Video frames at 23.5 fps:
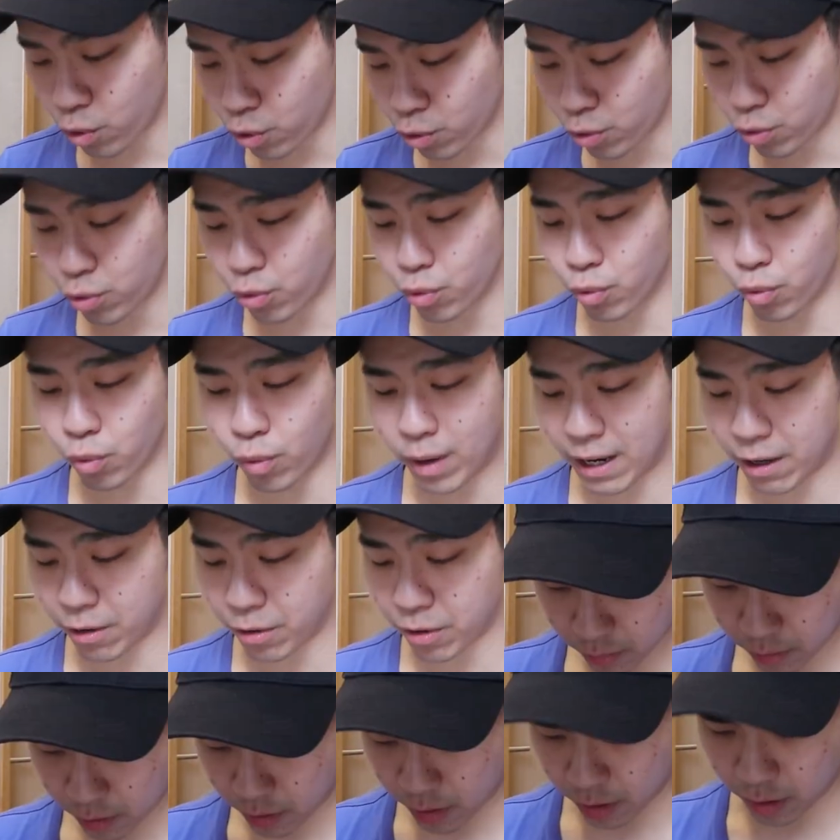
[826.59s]
Ooh, wow.
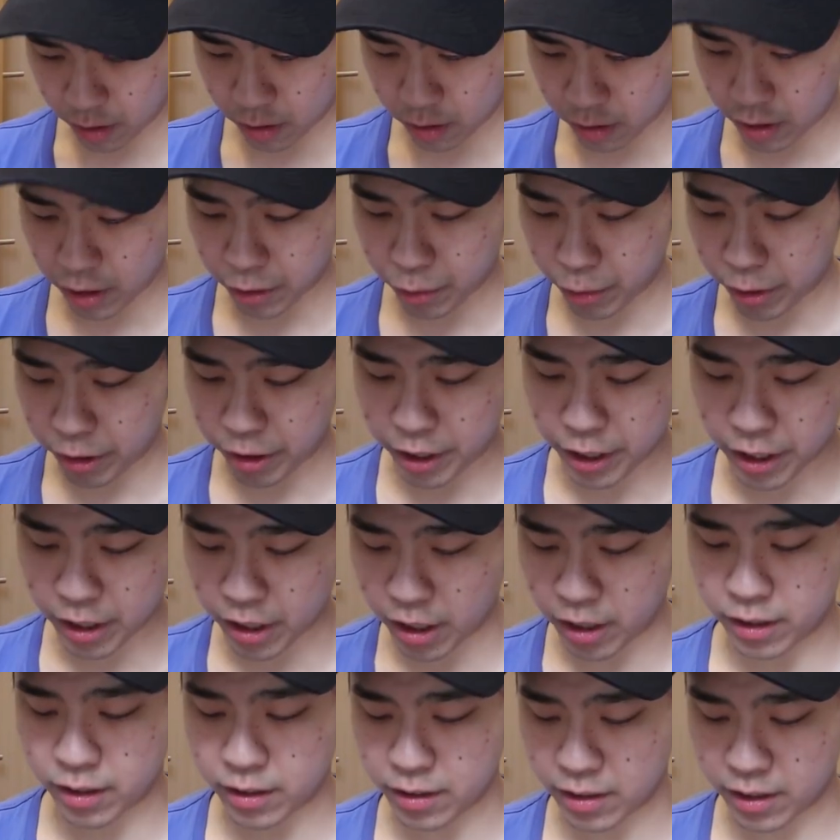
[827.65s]
Okay, good thing we already
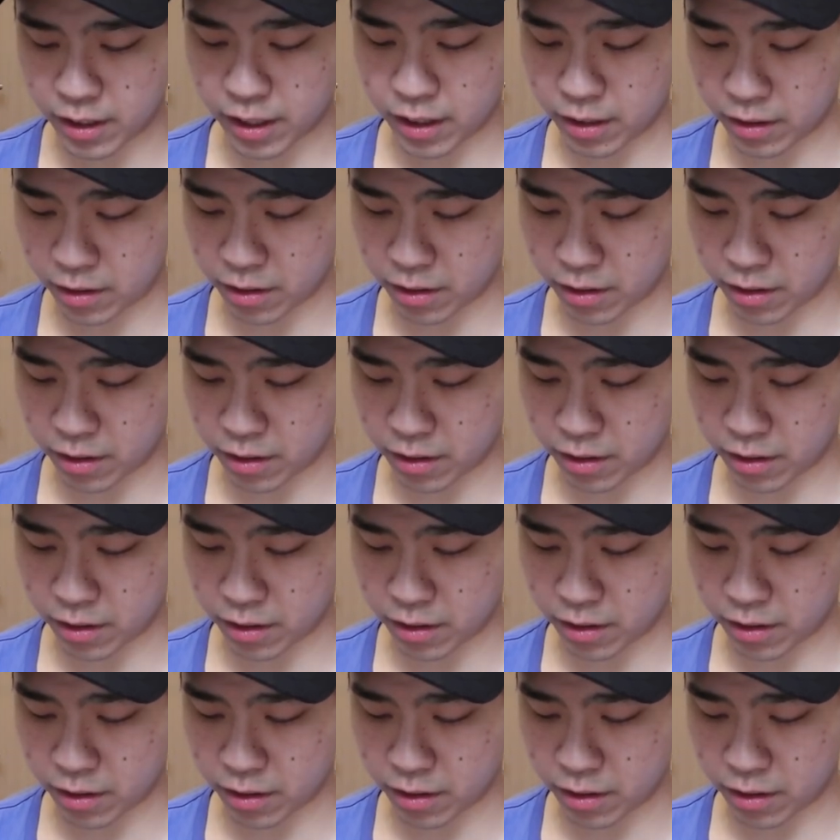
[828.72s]
caught this guy,